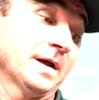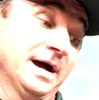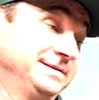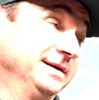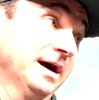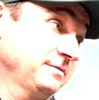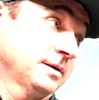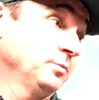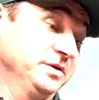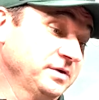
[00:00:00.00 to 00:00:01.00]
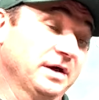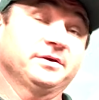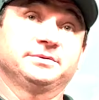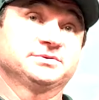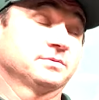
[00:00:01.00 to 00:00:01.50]
I'm with you. I
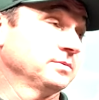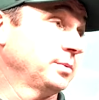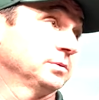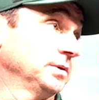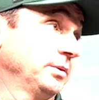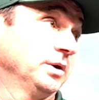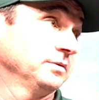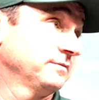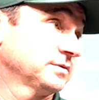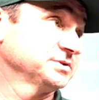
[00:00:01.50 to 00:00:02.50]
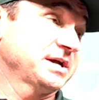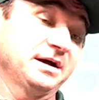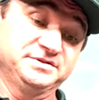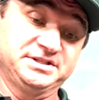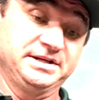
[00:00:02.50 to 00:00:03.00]
thought he was throwing the ball really well in the first
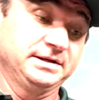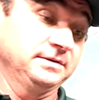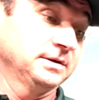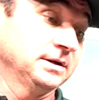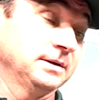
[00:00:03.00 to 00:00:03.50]
half, seeing it.